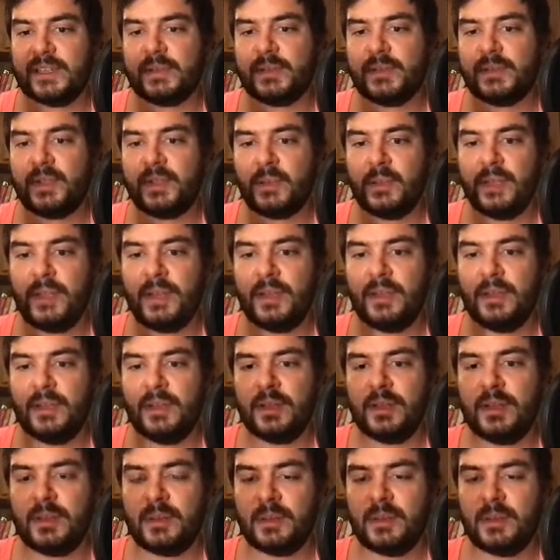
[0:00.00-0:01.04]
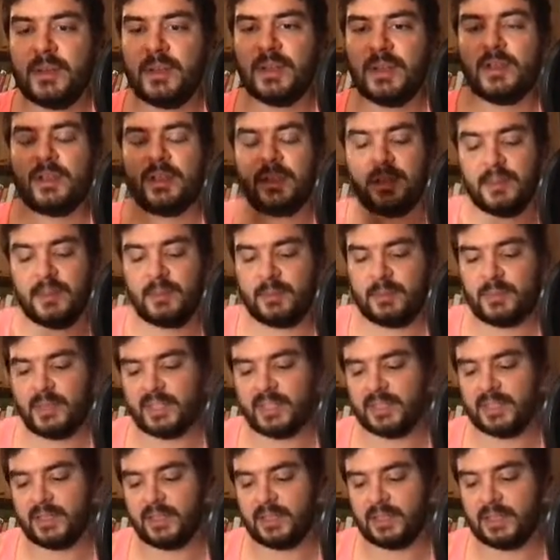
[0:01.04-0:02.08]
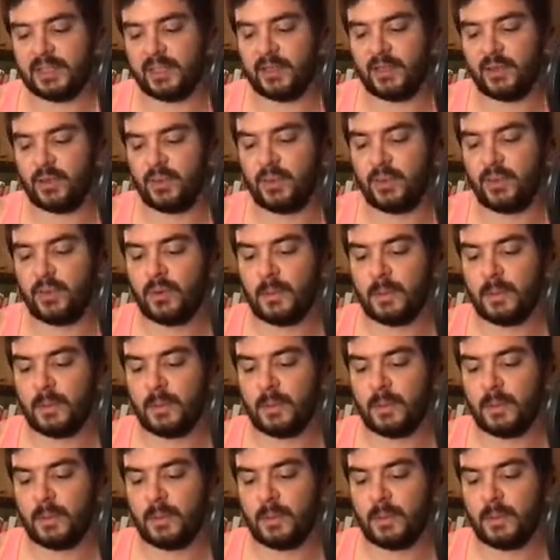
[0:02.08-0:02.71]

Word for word: between uh, the basically the new